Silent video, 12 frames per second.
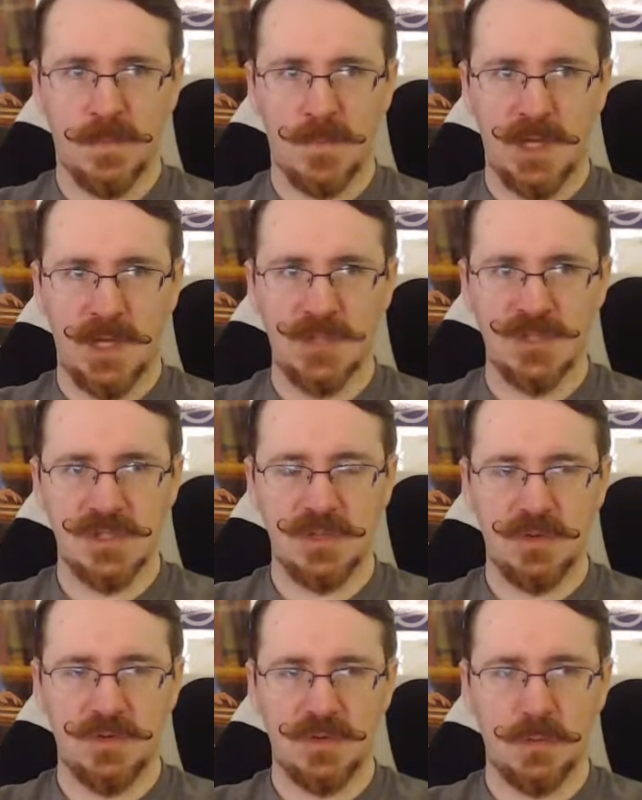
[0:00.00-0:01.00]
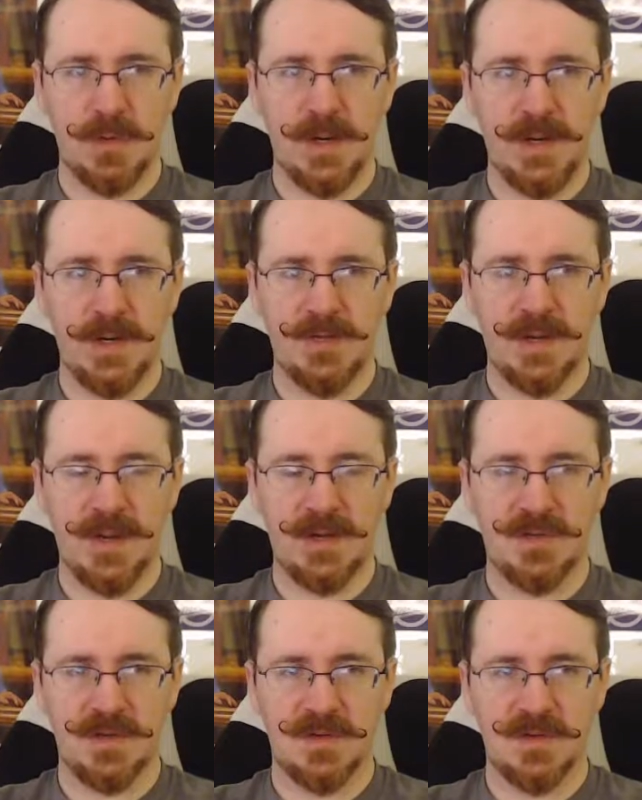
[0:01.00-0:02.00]
I usually use O'Brien's
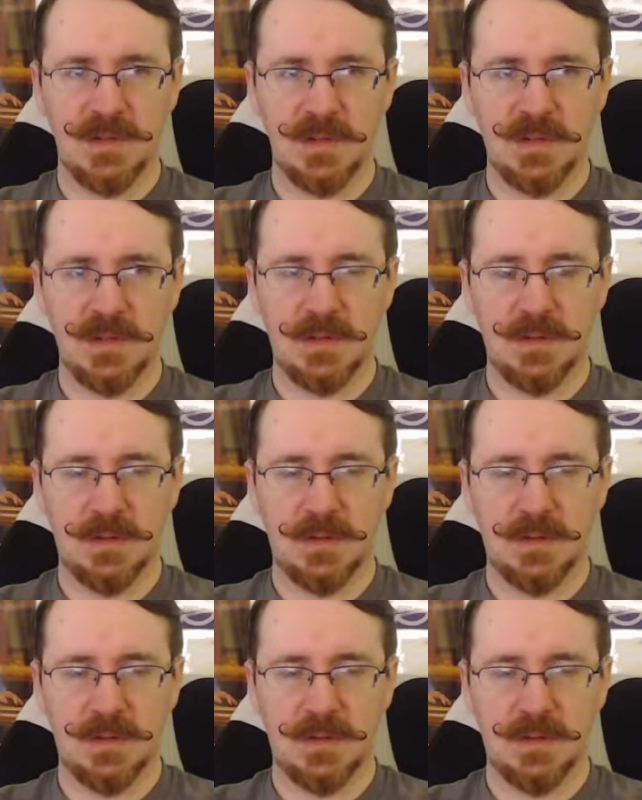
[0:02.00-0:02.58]
accent slightly.